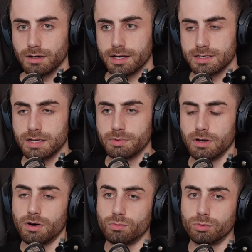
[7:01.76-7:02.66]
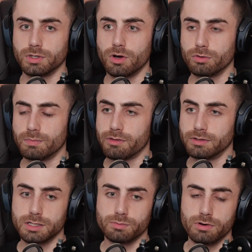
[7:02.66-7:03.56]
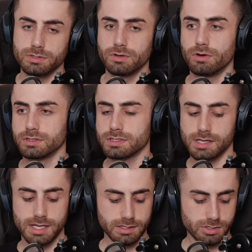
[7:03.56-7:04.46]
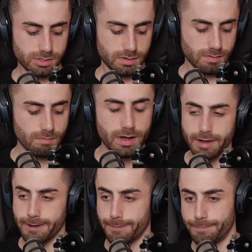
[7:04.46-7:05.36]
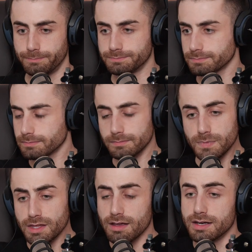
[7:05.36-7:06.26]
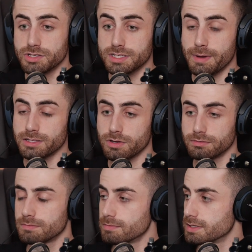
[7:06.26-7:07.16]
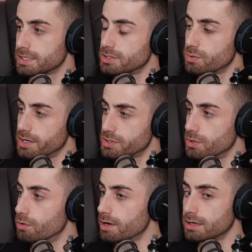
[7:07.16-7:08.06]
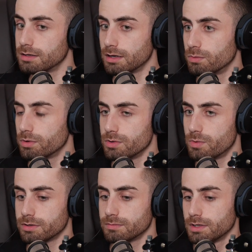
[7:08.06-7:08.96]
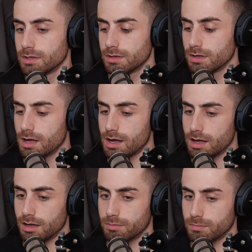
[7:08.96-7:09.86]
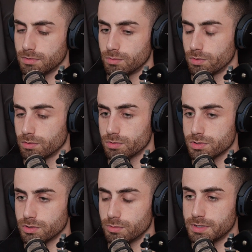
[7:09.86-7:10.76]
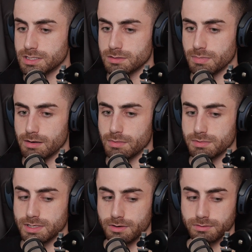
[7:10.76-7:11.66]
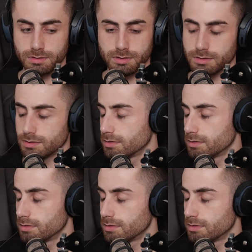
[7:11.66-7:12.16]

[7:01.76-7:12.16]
like I said, with the hot, warm and cold method, there's pros and cons to each. And it just depends on the situation you're in and what you want, and what sort of your business plan maps out.